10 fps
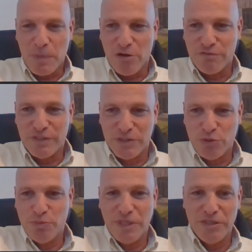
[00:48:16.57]
of the
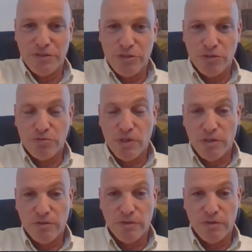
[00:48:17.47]
two million euro,